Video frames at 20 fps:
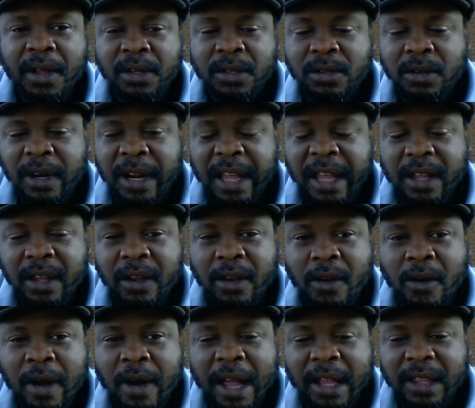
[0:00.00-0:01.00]
so they can
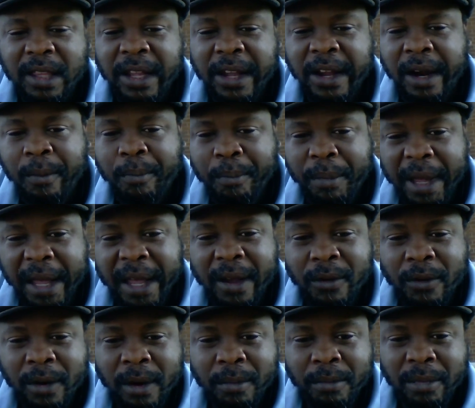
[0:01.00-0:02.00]
go out there and
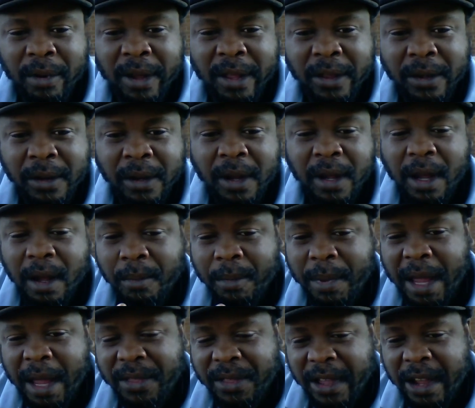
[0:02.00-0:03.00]
bang on a brother
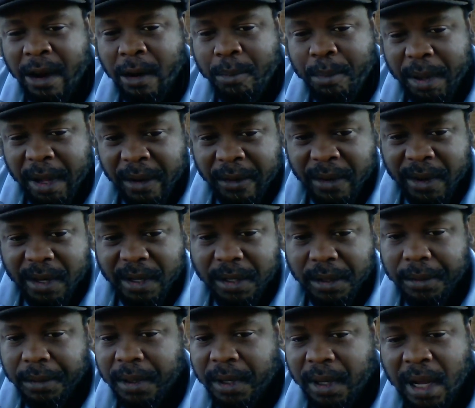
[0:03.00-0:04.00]
about their appearance.